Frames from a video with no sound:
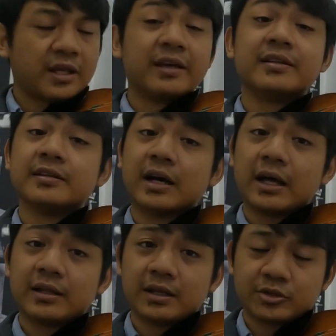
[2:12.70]
And then
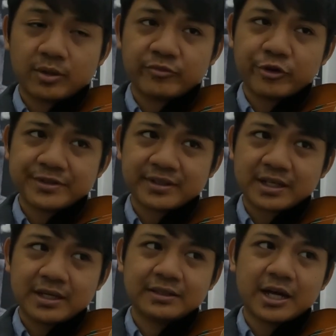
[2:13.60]
the top voice
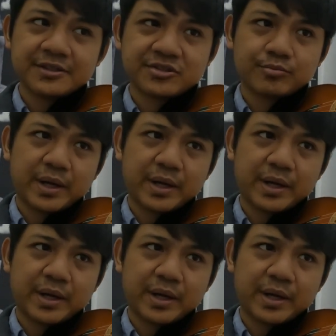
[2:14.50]
again, answer